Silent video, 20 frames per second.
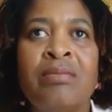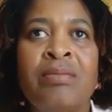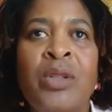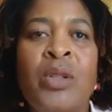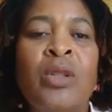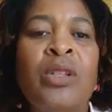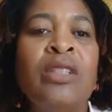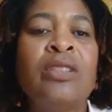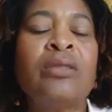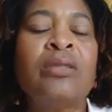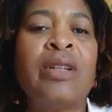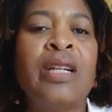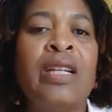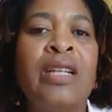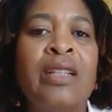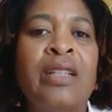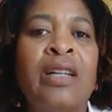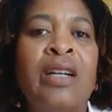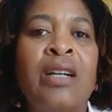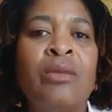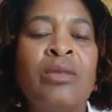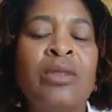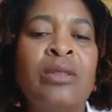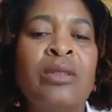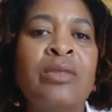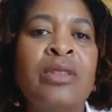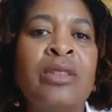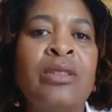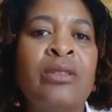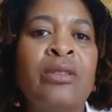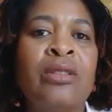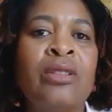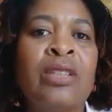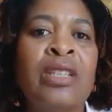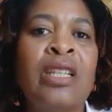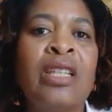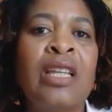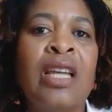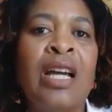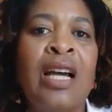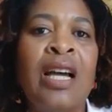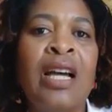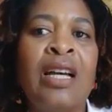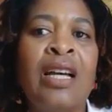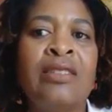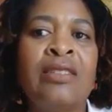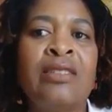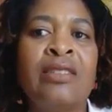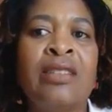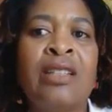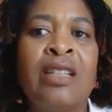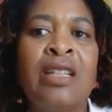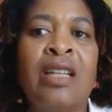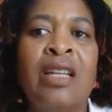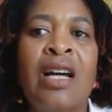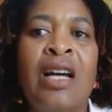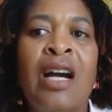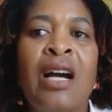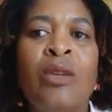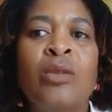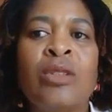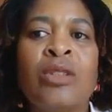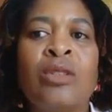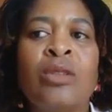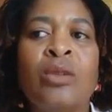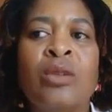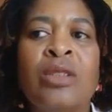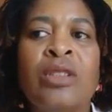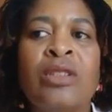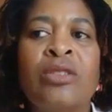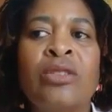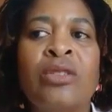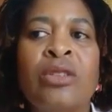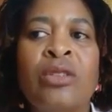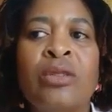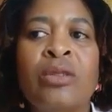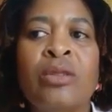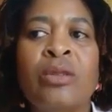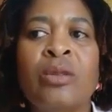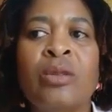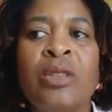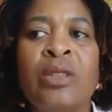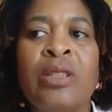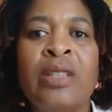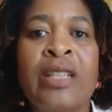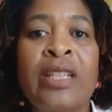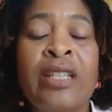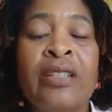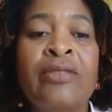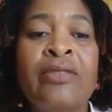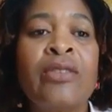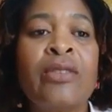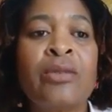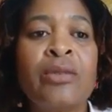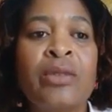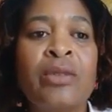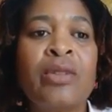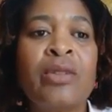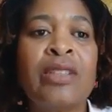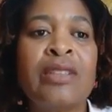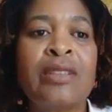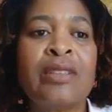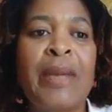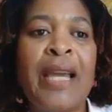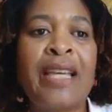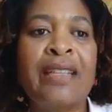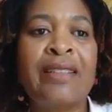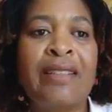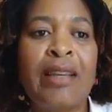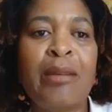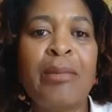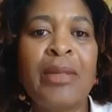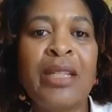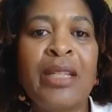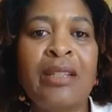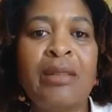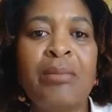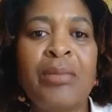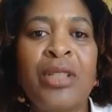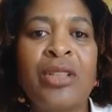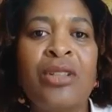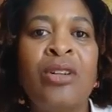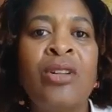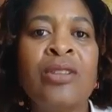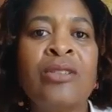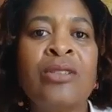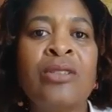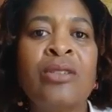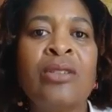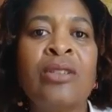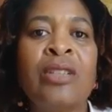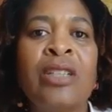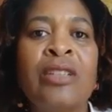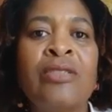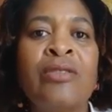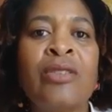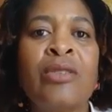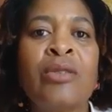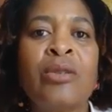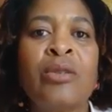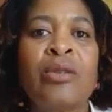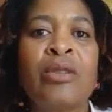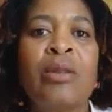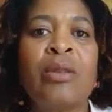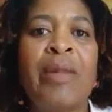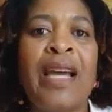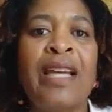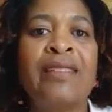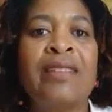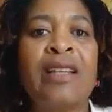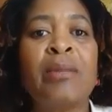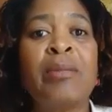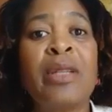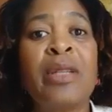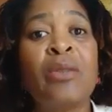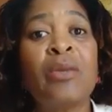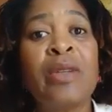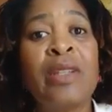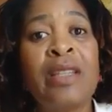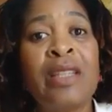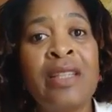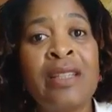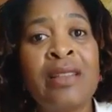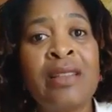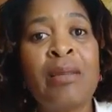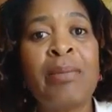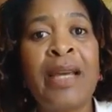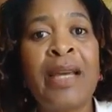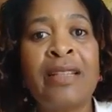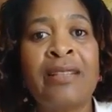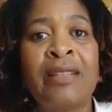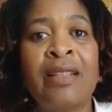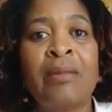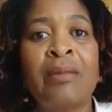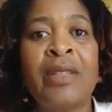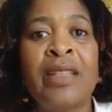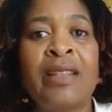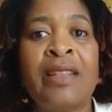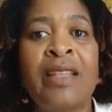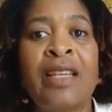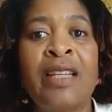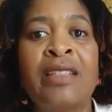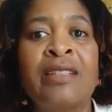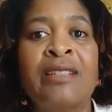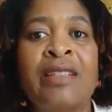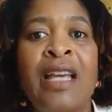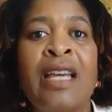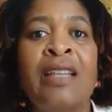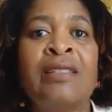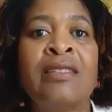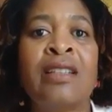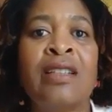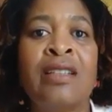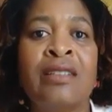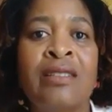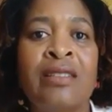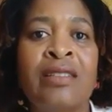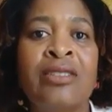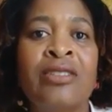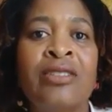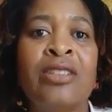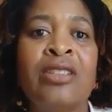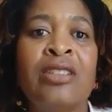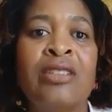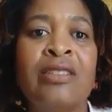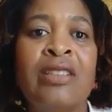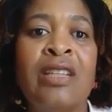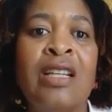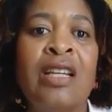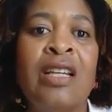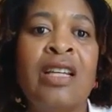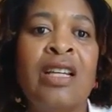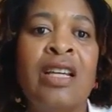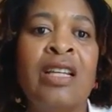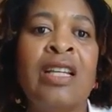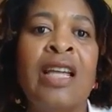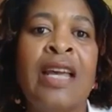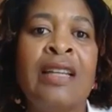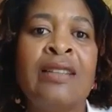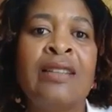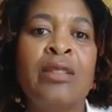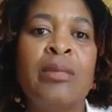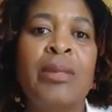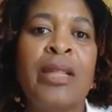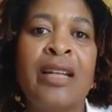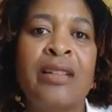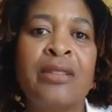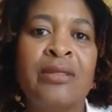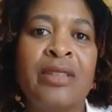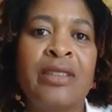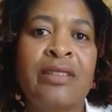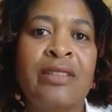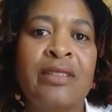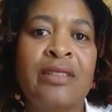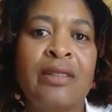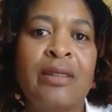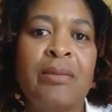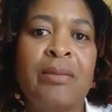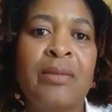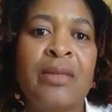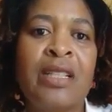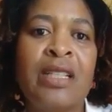point right now where we're looking at how we're going to live through this pandemic, but also live through the pandemic within the pandemic that is anti-Indigenous and anti-Black racism.